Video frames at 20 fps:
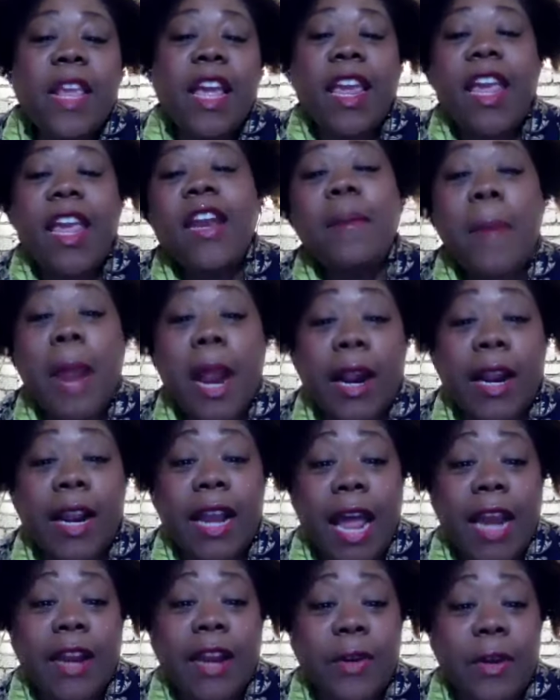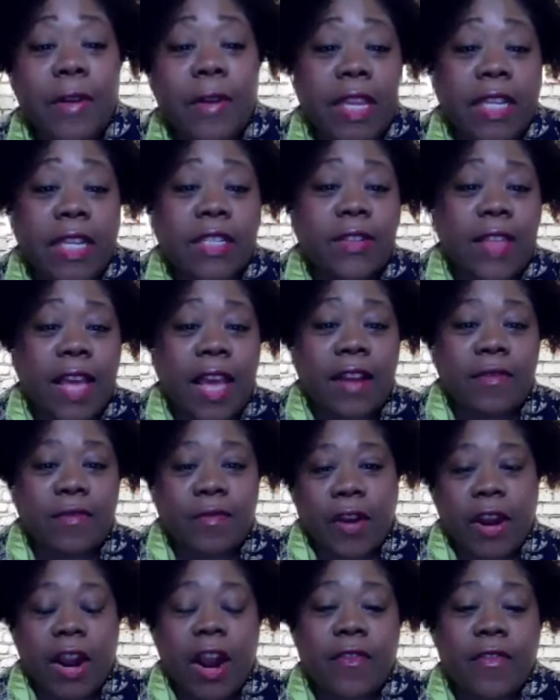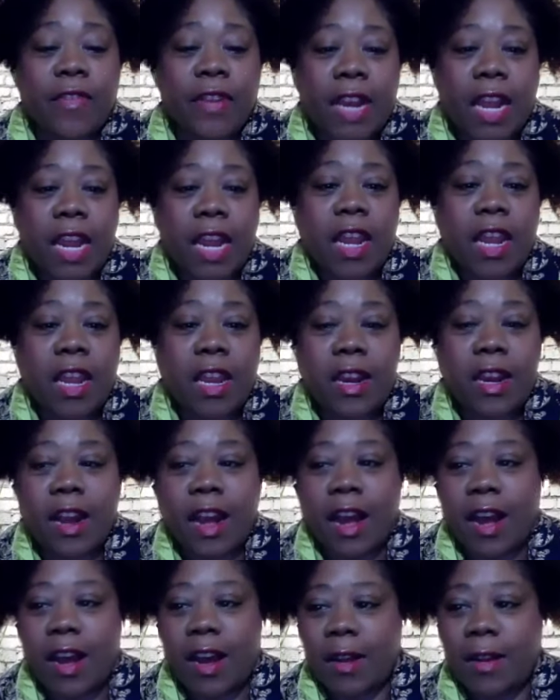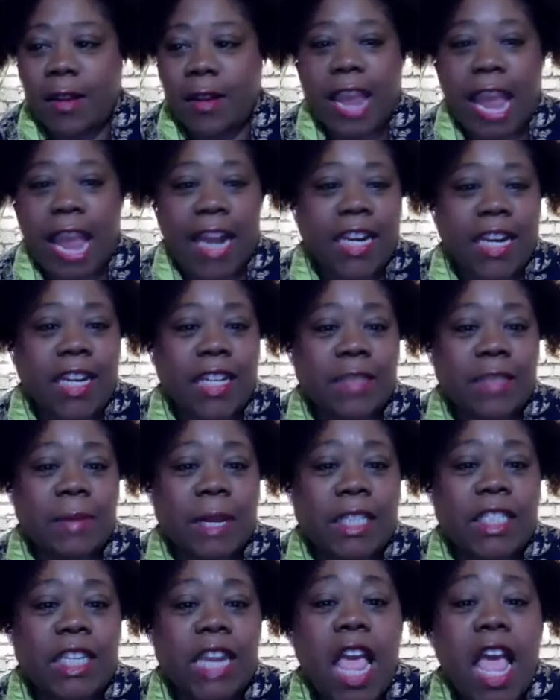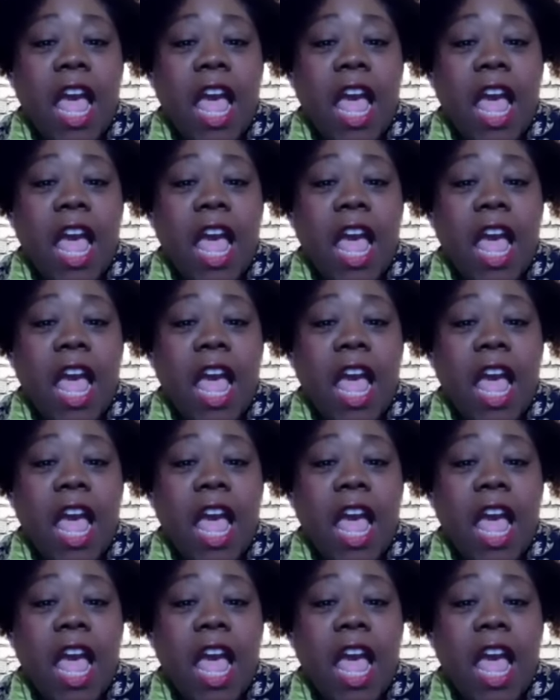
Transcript: In America, I don't know if they do that very often in Canada as much.